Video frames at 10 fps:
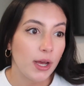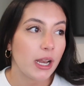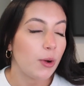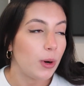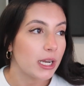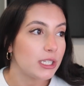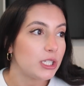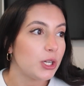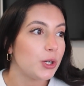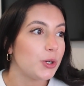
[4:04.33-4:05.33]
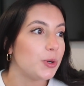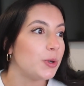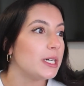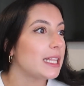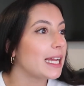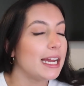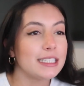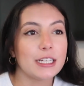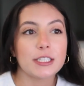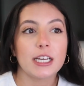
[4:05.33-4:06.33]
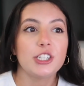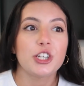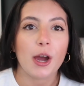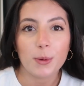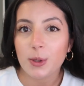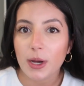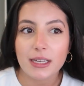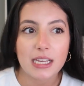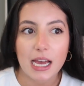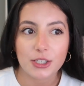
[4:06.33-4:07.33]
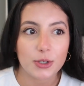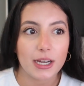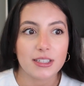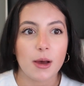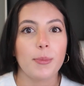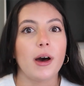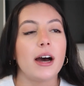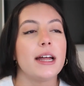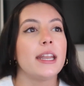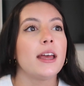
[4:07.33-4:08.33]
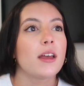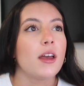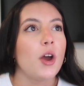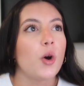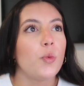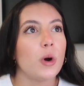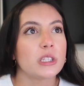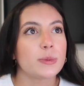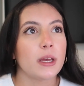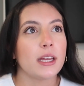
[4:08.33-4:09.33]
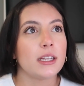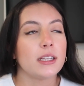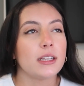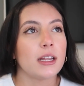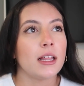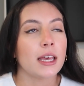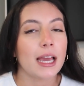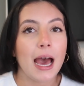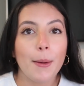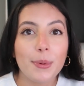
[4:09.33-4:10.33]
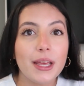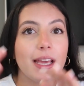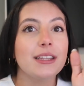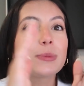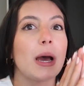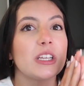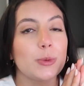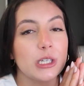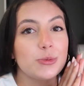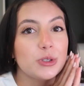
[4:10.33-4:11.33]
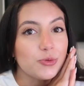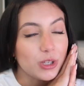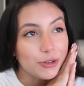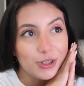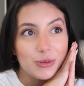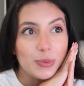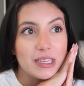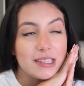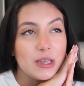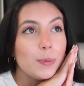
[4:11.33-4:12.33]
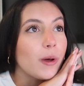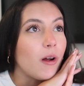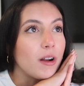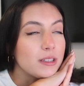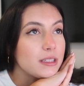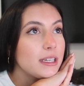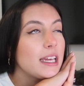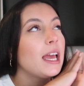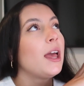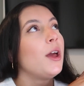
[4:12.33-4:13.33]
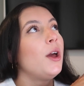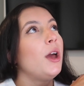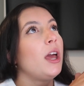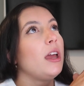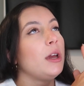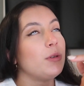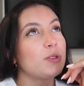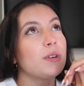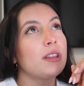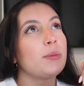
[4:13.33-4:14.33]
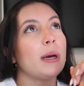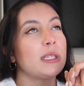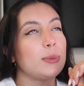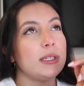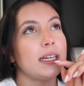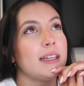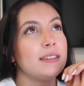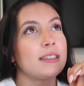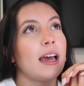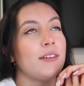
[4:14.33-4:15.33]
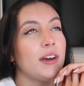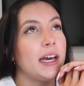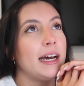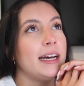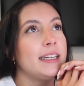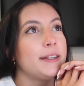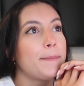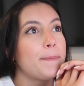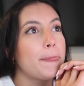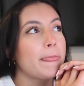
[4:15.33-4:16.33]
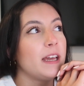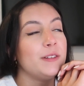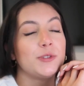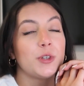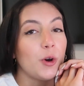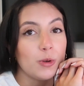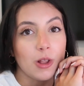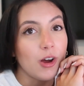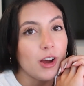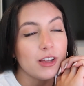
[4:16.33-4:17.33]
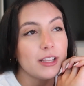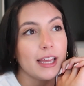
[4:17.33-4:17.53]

And I wanted to, like I said, just like chat with you guys, catch you guys up on what's been like happening. This past weekend was really, really busy, but honestly, it was one of the best weekends I've had in so long.